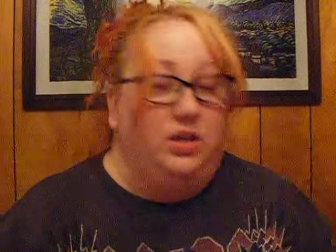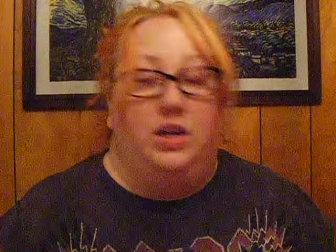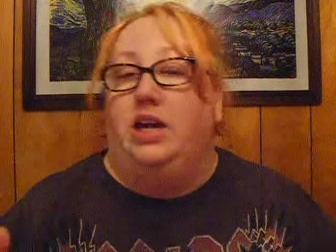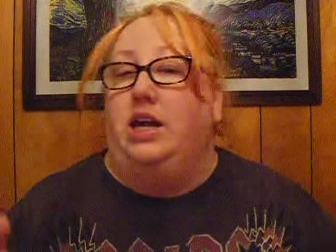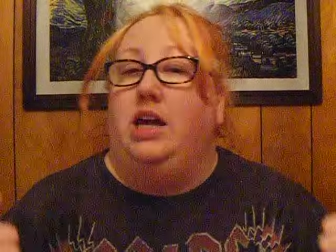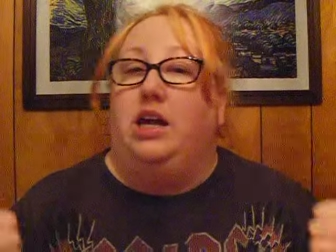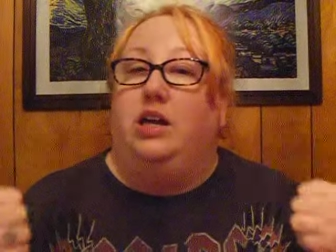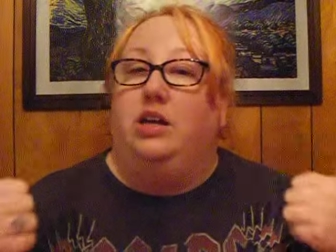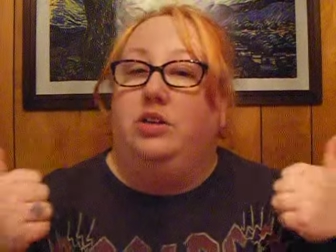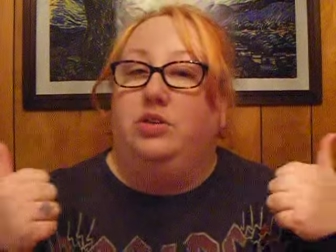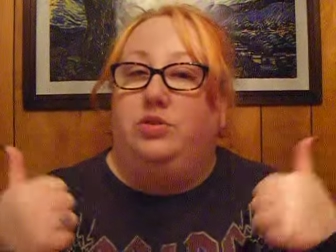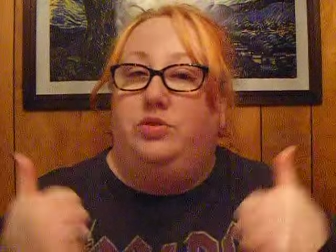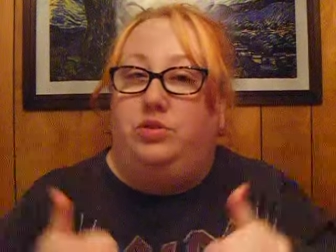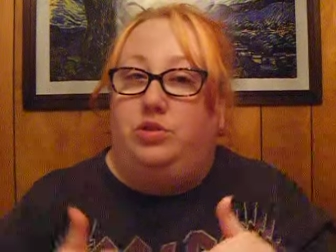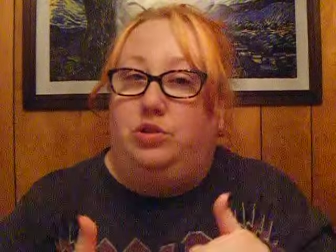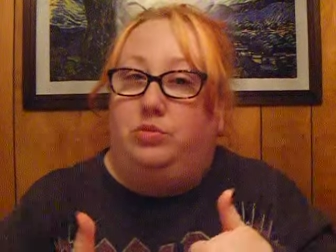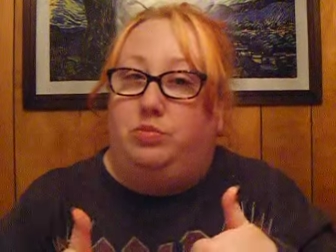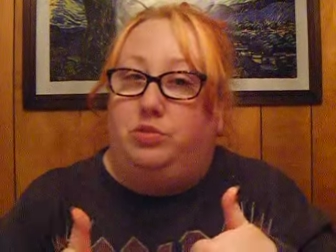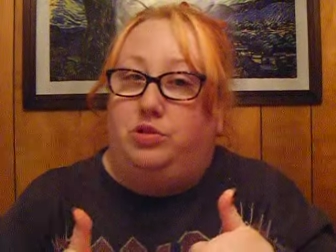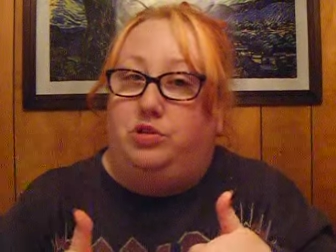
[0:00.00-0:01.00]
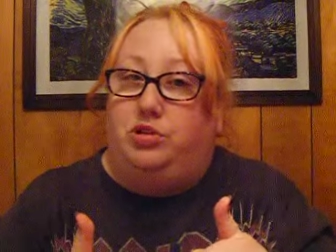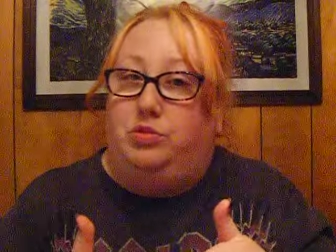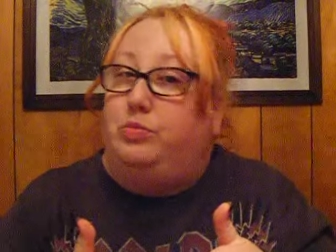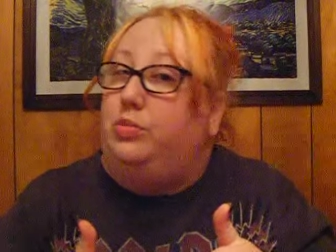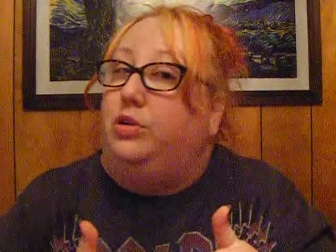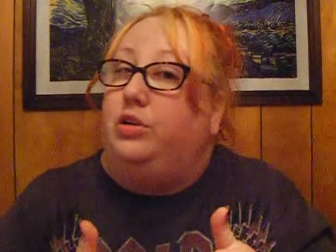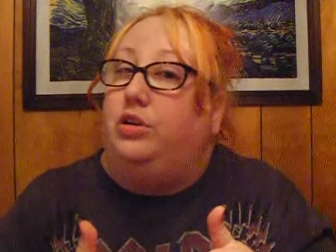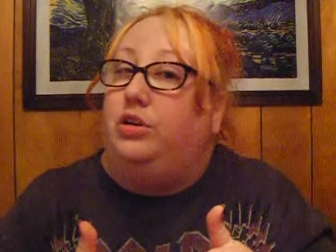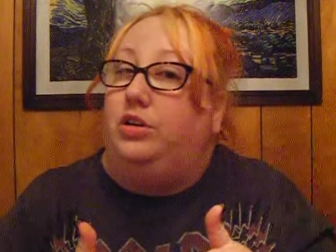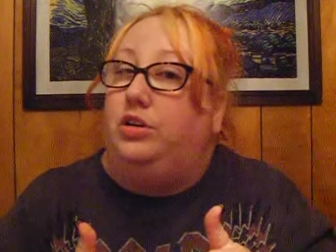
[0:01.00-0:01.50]
like super
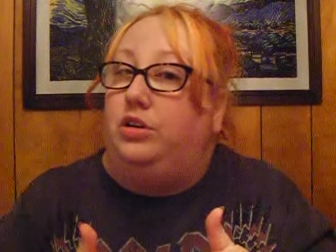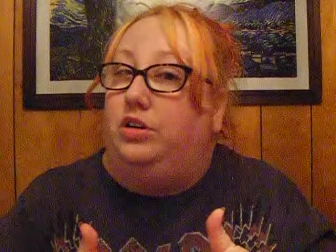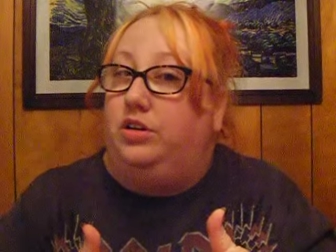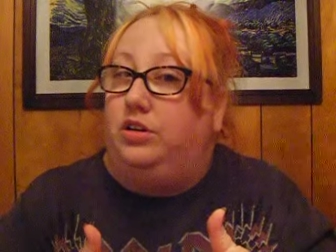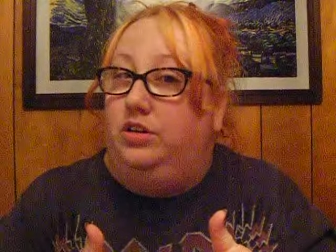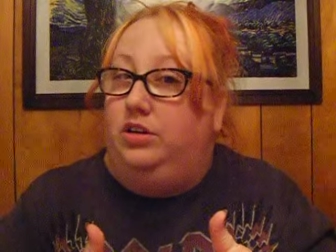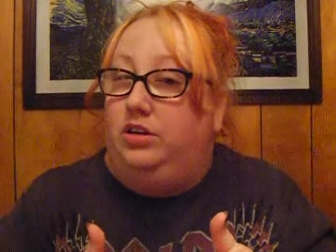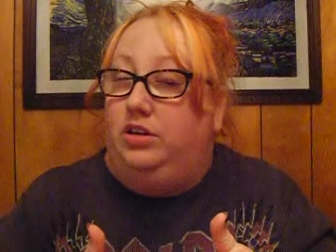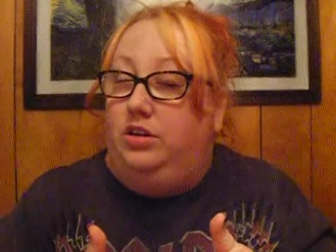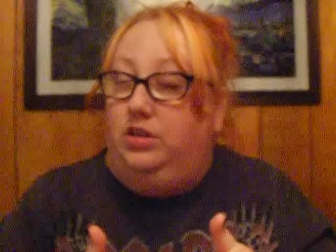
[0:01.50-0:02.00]
duper